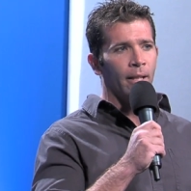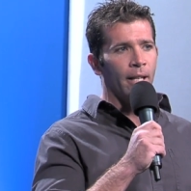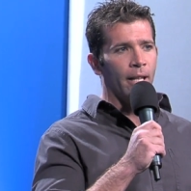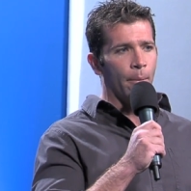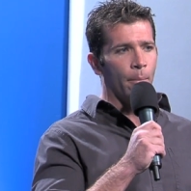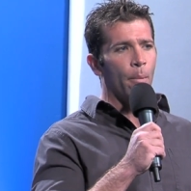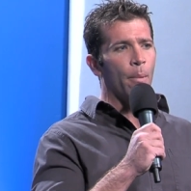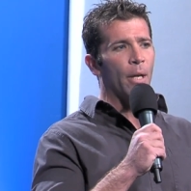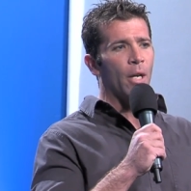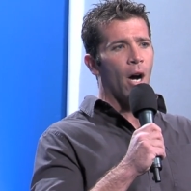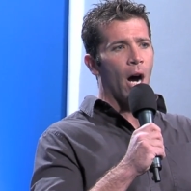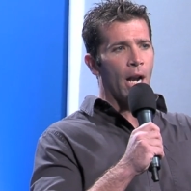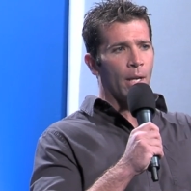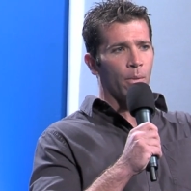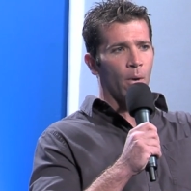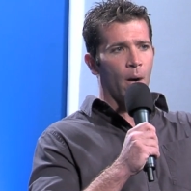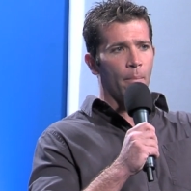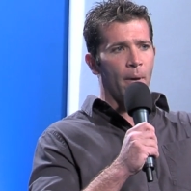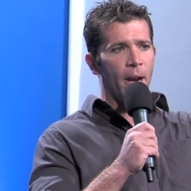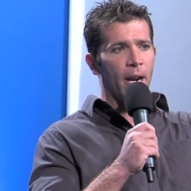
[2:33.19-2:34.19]
And then when we got
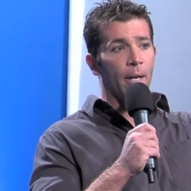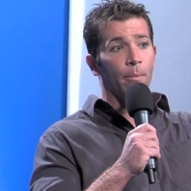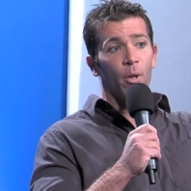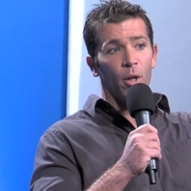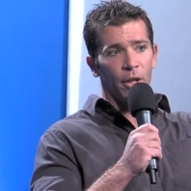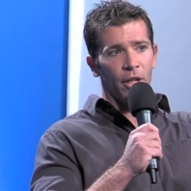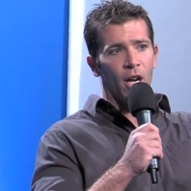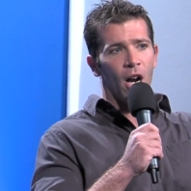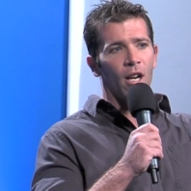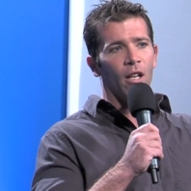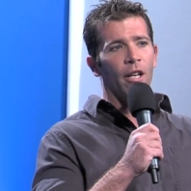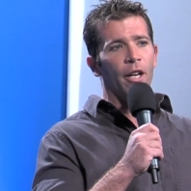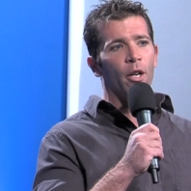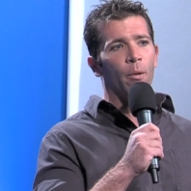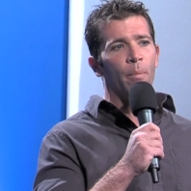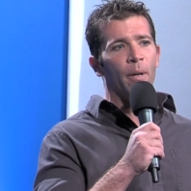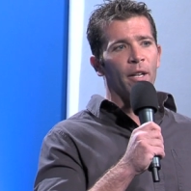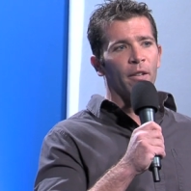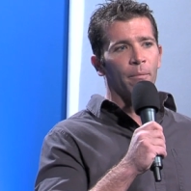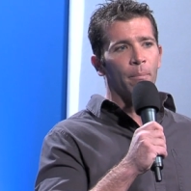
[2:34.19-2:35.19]
to our bacon, we only got a
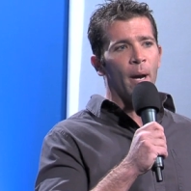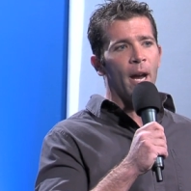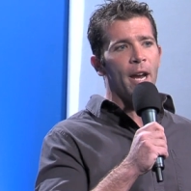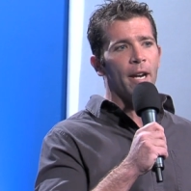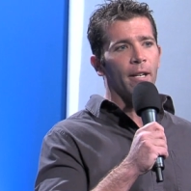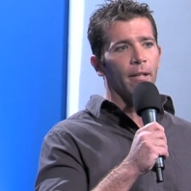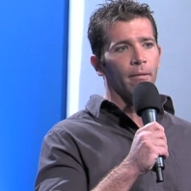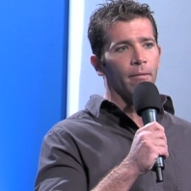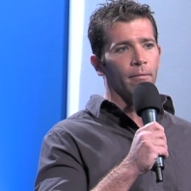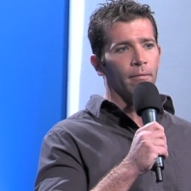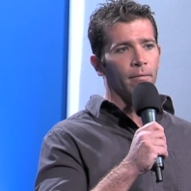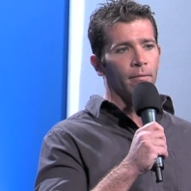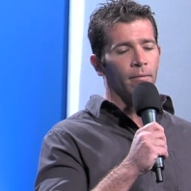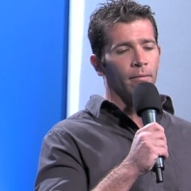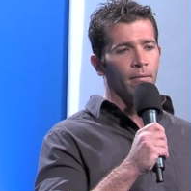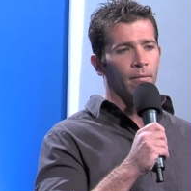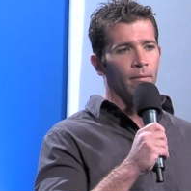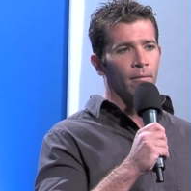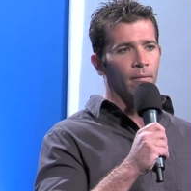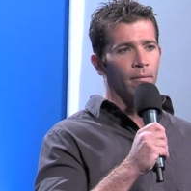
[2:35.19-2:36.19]
little bit of bacon.
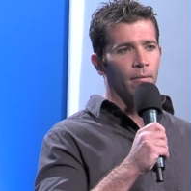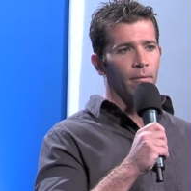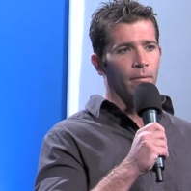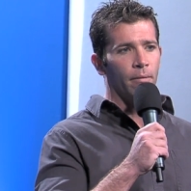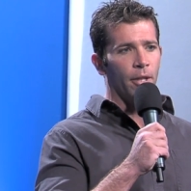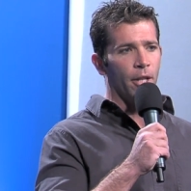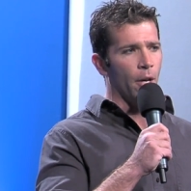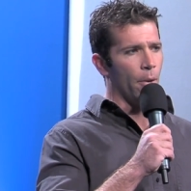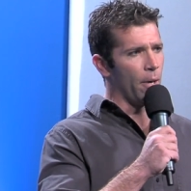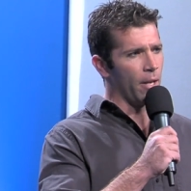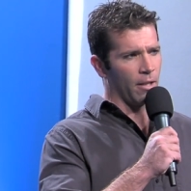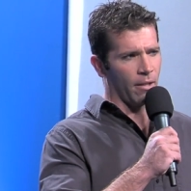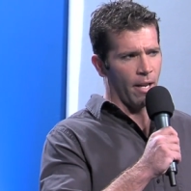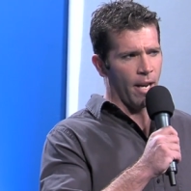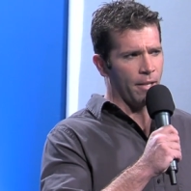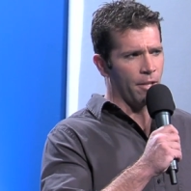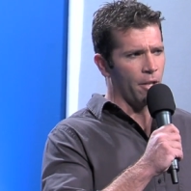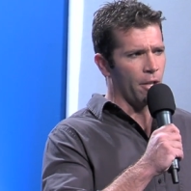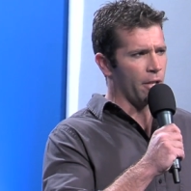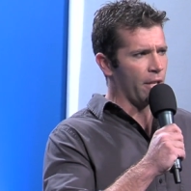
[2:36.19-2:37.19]
you know what it's
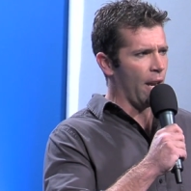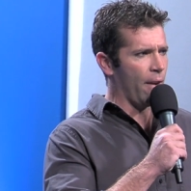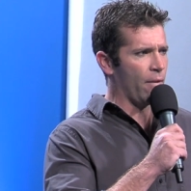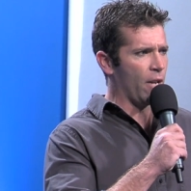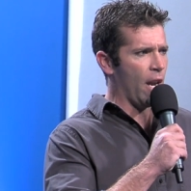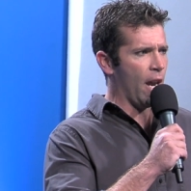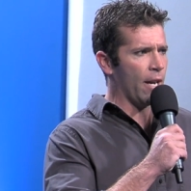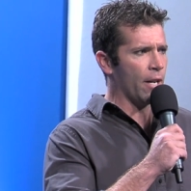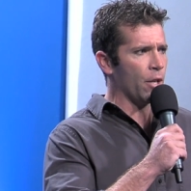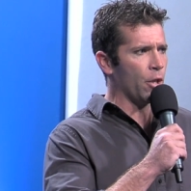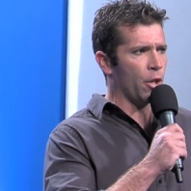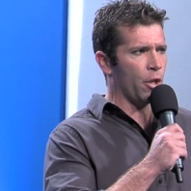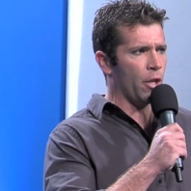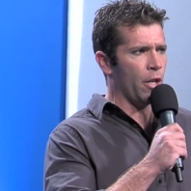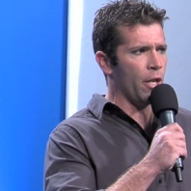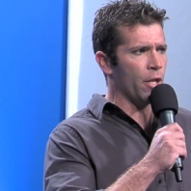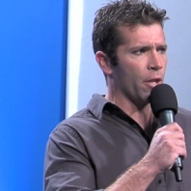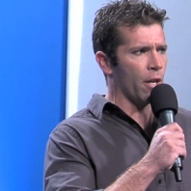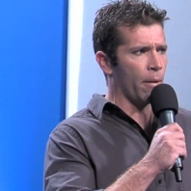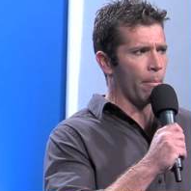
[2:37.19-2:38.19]
like to just have an egg and
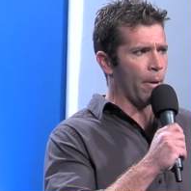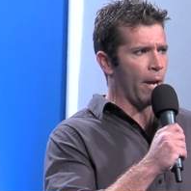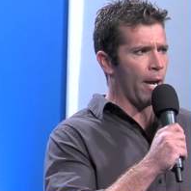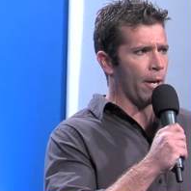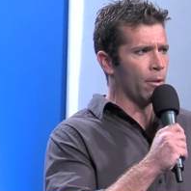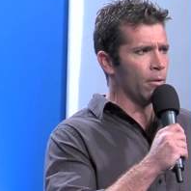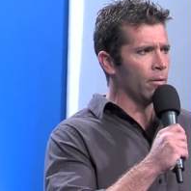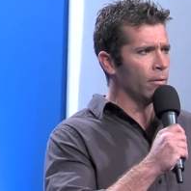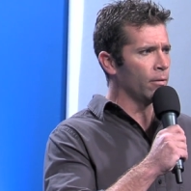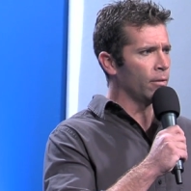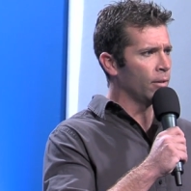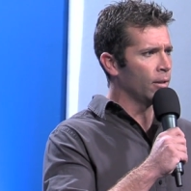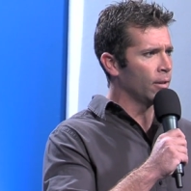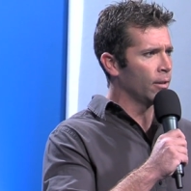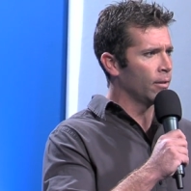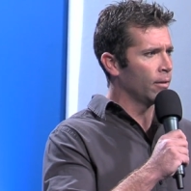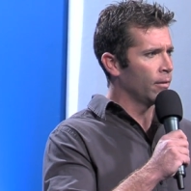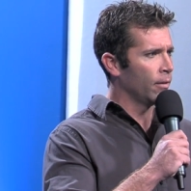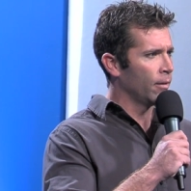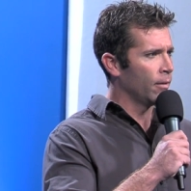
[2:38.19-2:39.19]
cheese on a bagel?
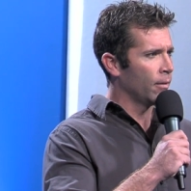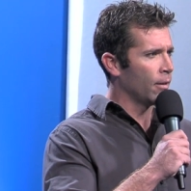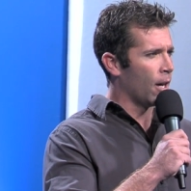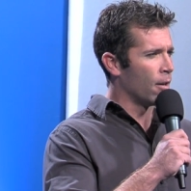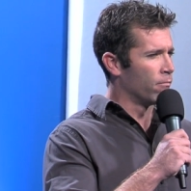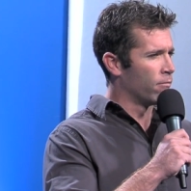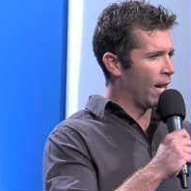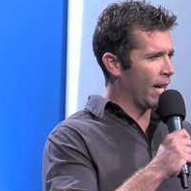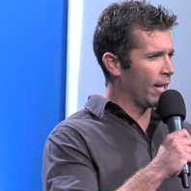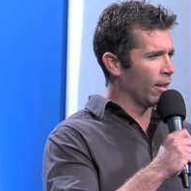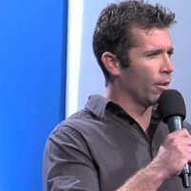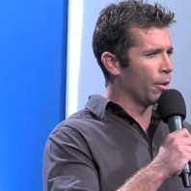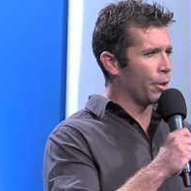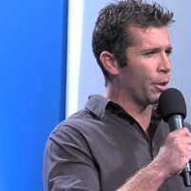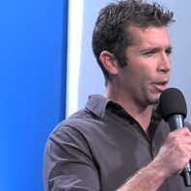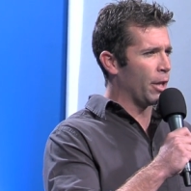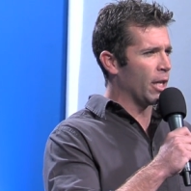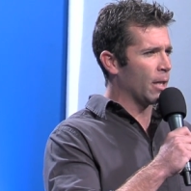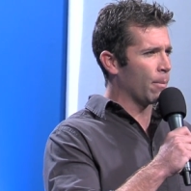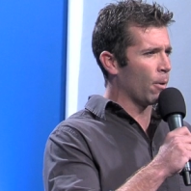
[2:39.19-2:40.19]
A regular
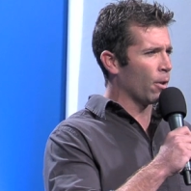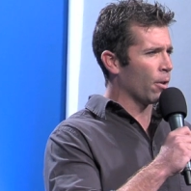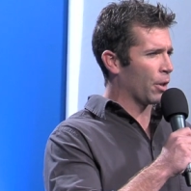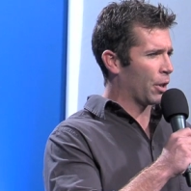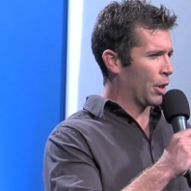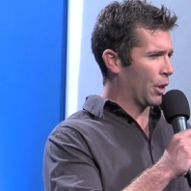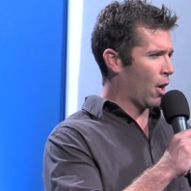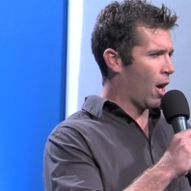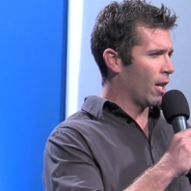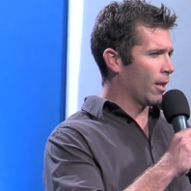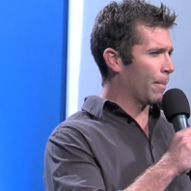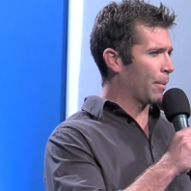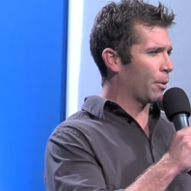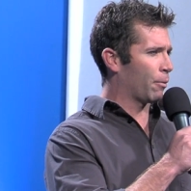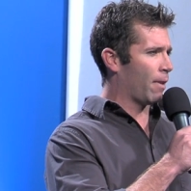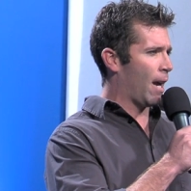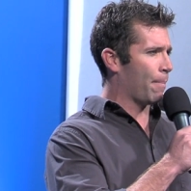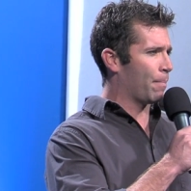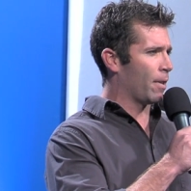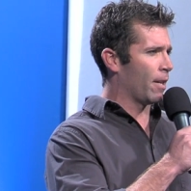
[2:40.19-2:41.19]
cheeseburger,
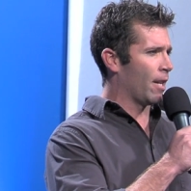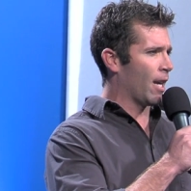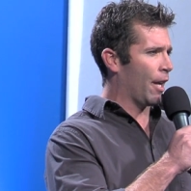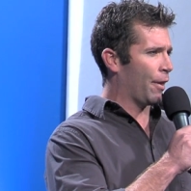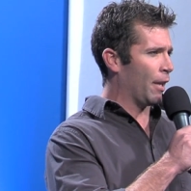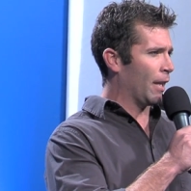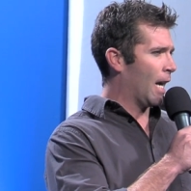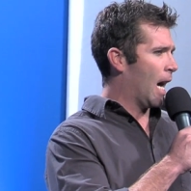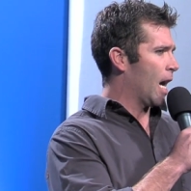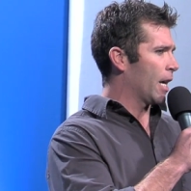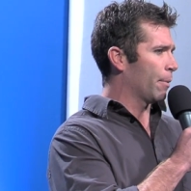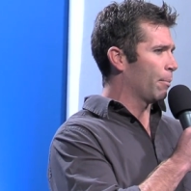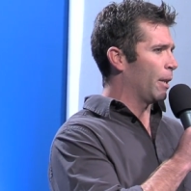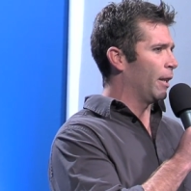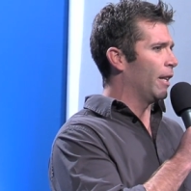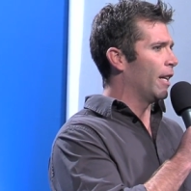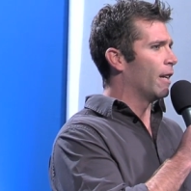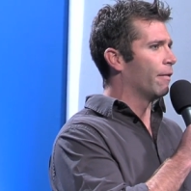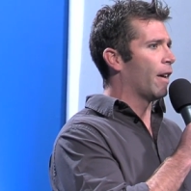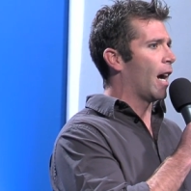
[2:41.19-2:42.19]
scallops wrapped in nothing? How did
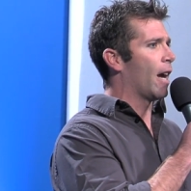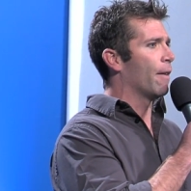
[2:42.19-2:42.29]
we live?